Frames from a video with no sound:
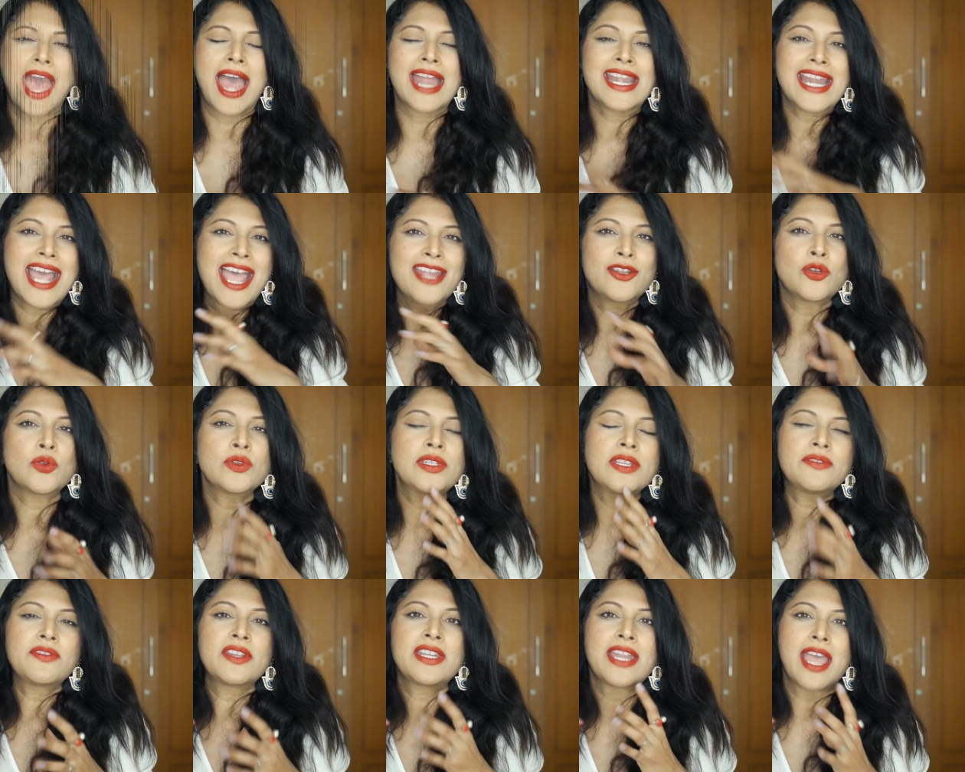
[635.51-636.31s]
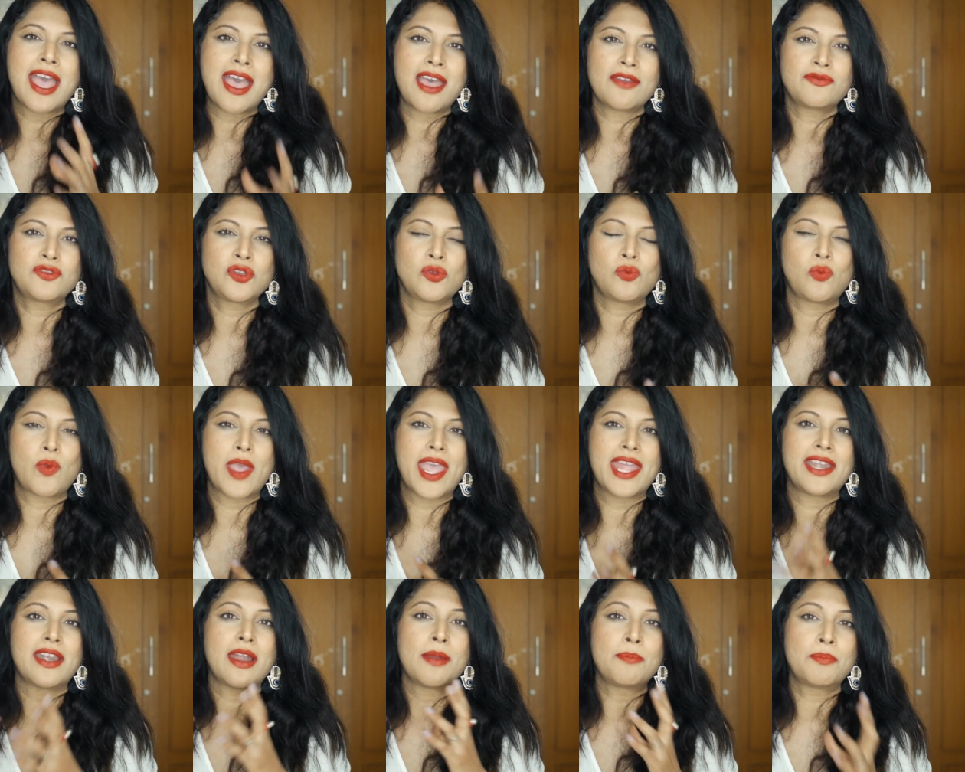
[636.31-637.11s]
And I don't even have to
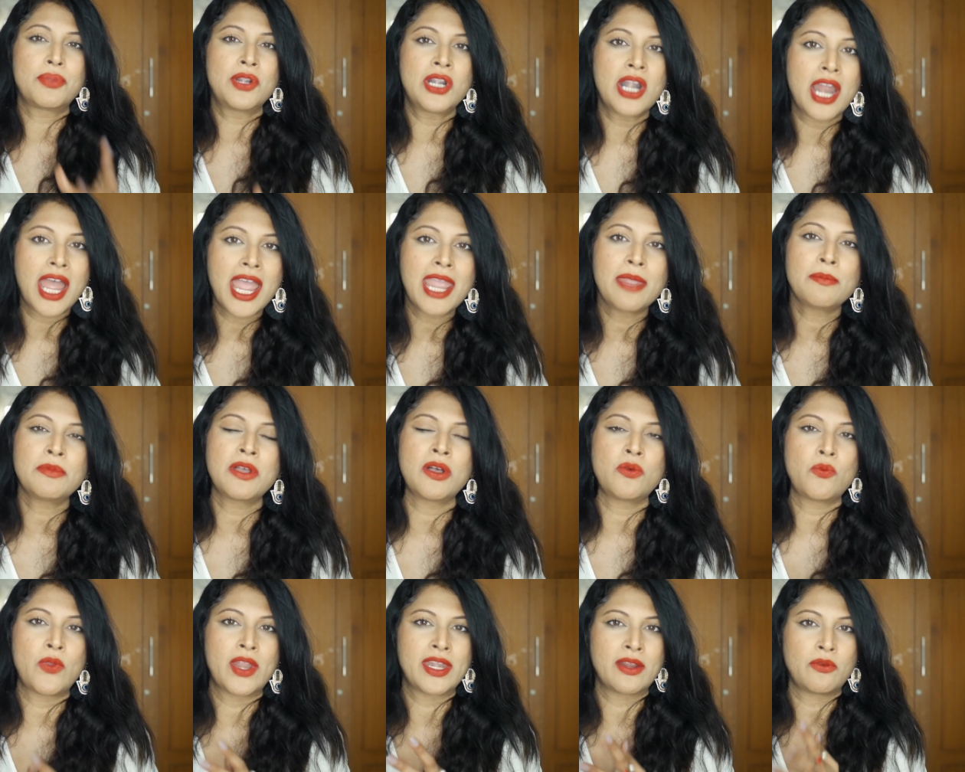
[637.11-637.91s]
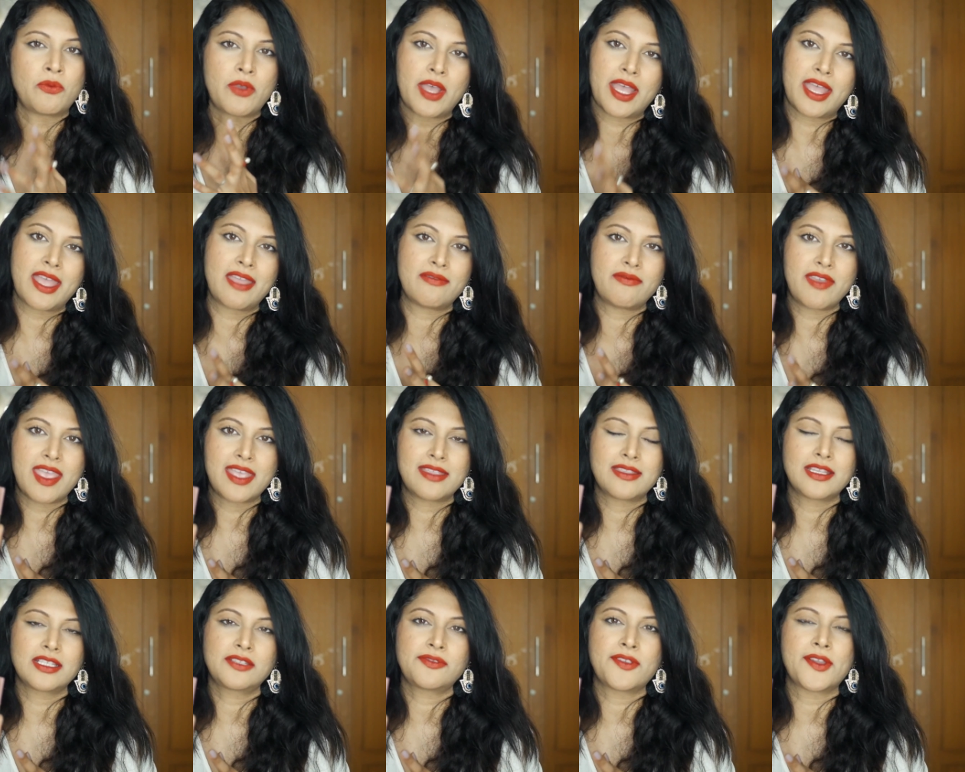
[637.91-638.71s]
wear a primer whenever I
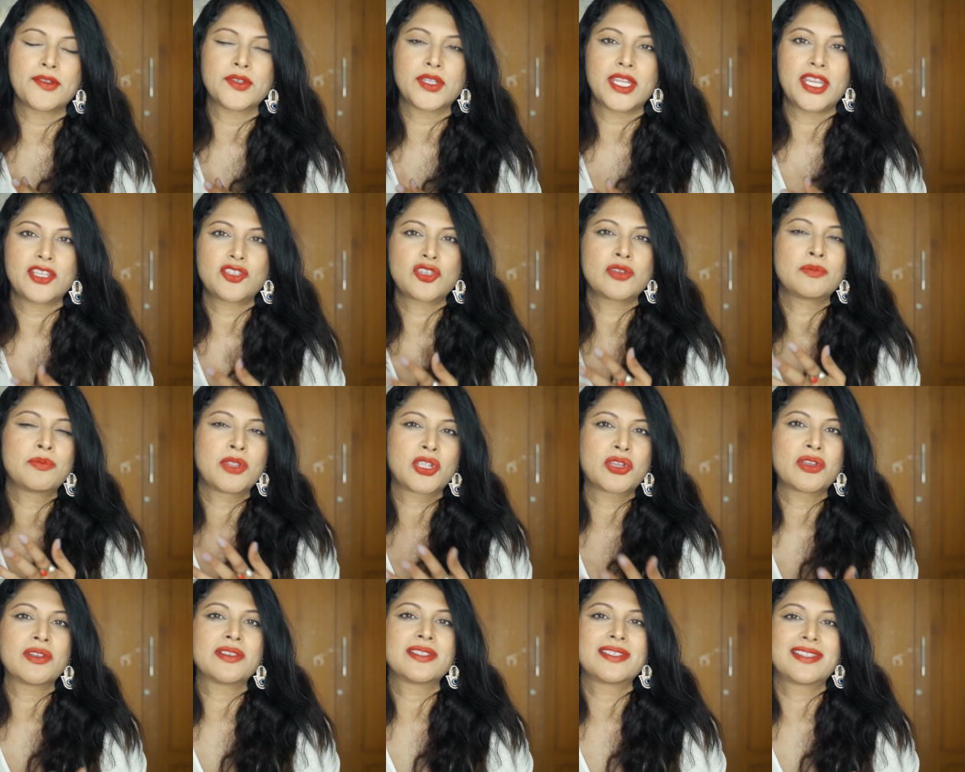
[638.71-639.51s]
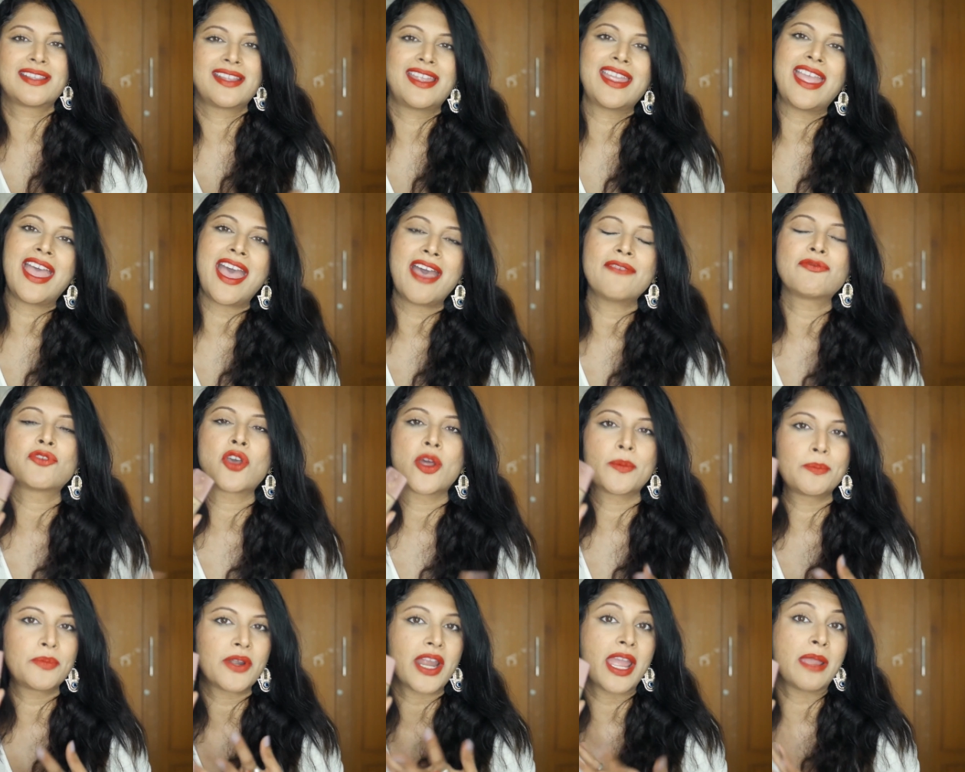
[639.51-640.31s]
wear this foundation because they have
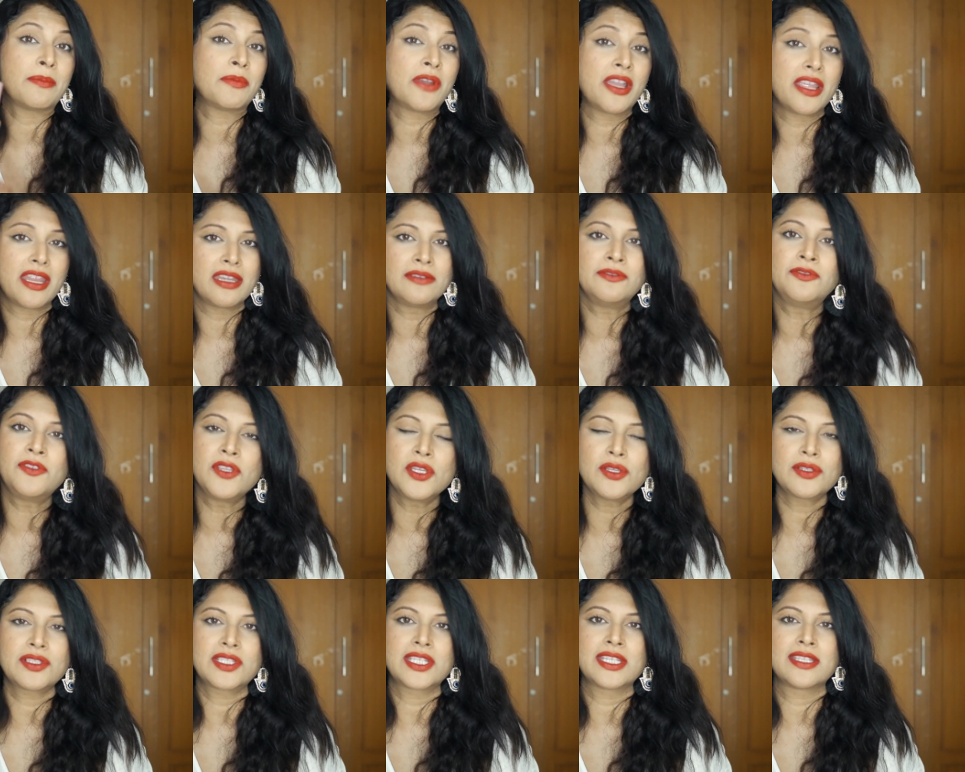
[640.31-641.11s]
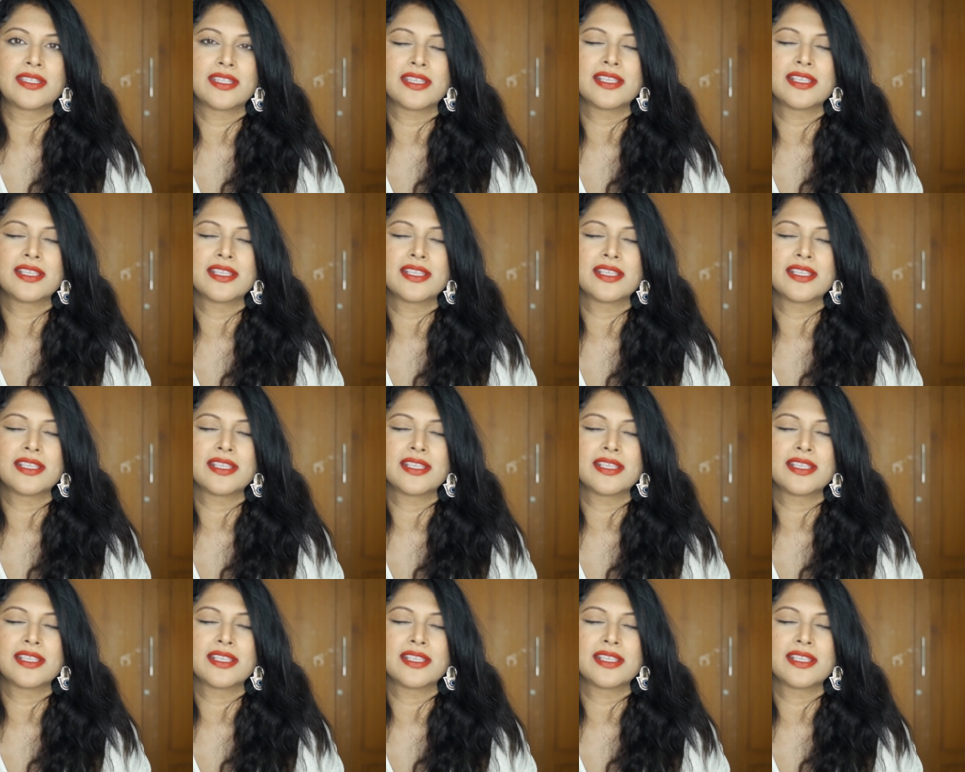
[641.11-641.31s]
got primer infused in